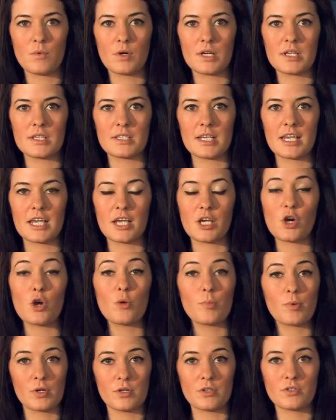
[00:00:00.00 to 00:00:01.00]
was a
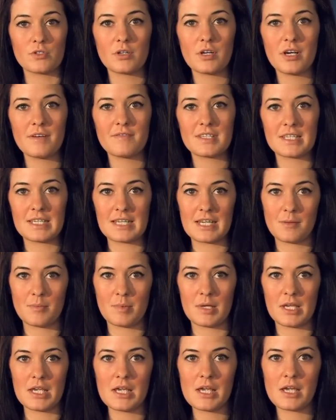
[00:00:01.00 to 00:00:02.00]
co-producer of Sneak
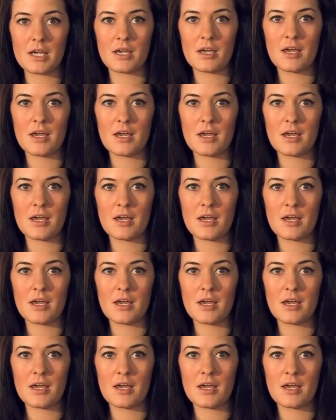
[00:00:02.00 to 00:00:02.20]
Peek.